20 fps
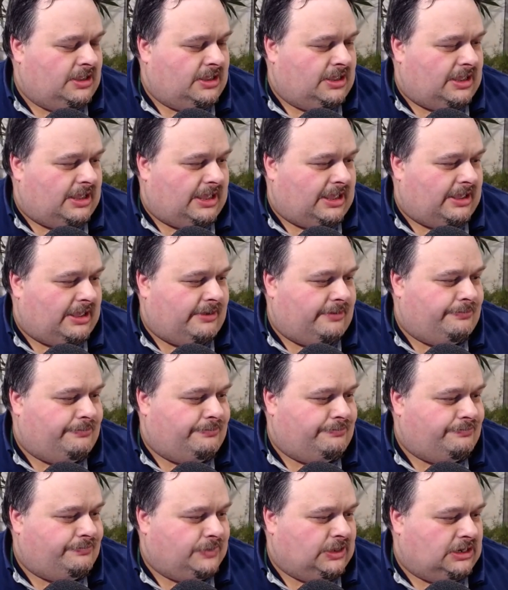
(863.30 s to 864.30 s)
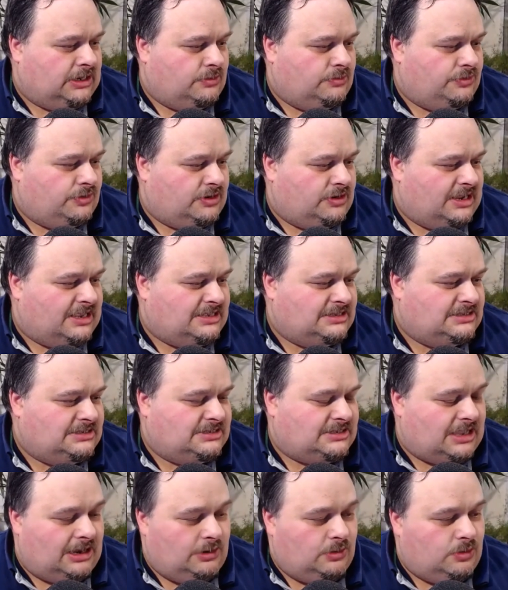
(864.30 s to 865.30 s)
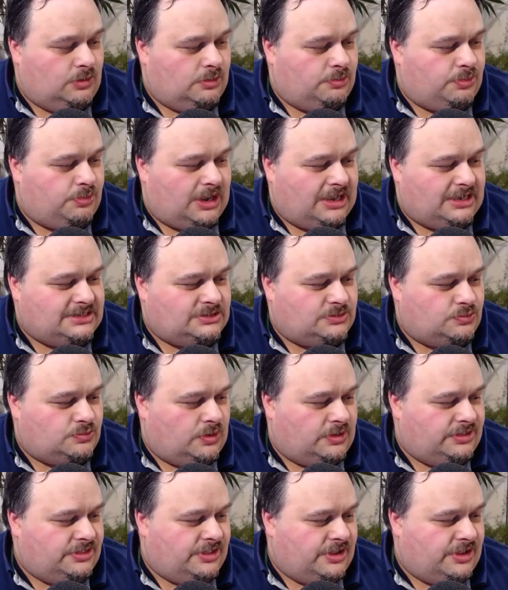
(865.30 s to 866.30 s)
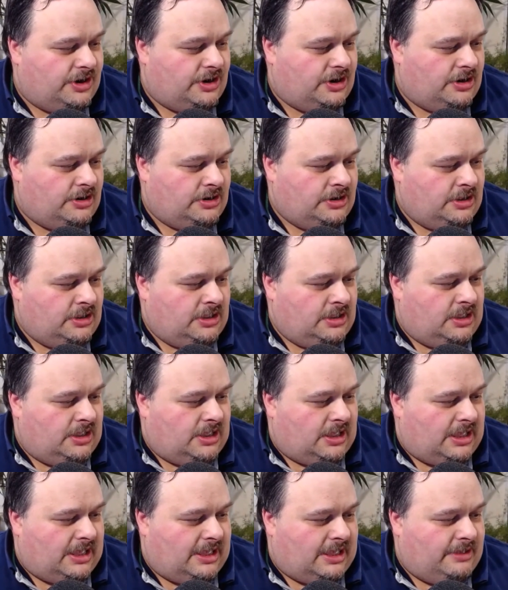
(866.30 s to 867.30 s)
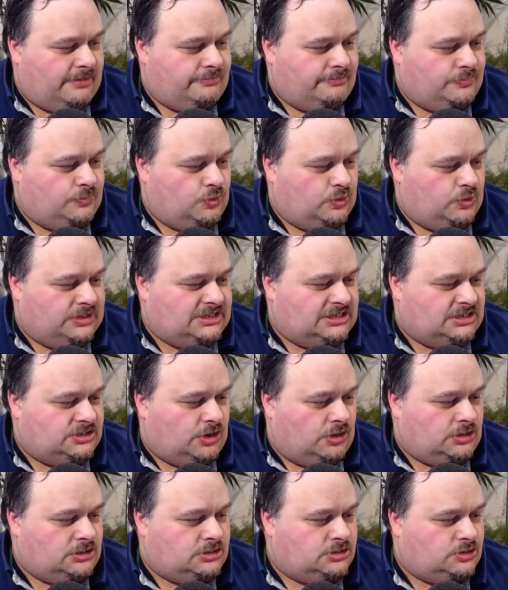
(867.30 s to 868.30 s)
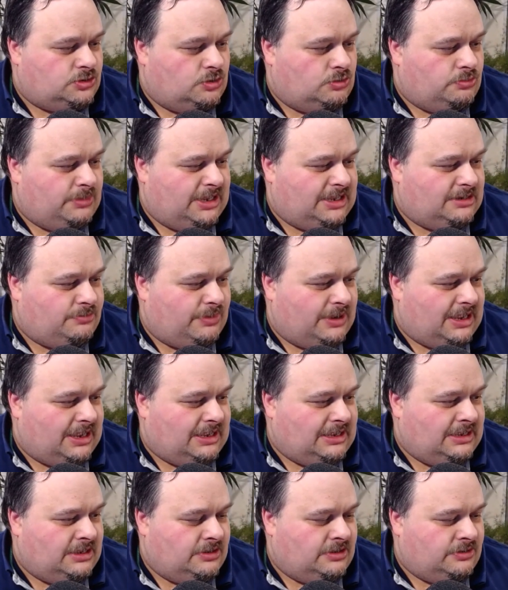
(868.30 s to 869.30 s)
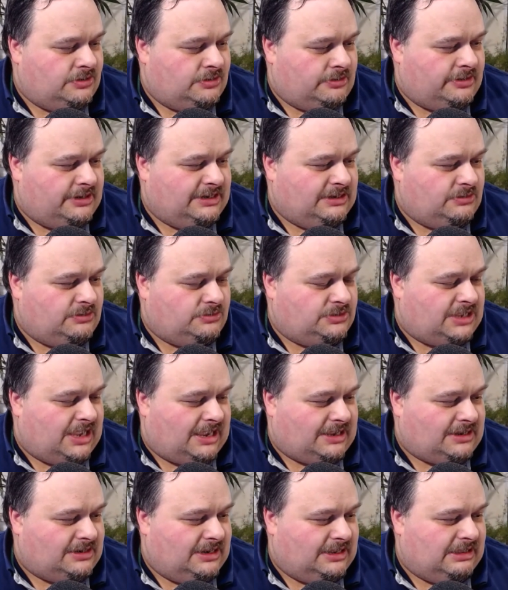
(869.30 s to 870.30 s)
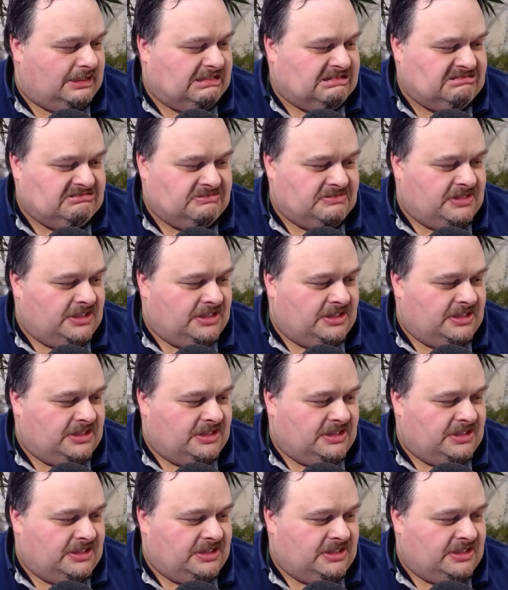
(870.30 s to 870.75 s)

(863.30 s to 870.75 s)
There is a lower priced one there, which is also made by Audio Technica.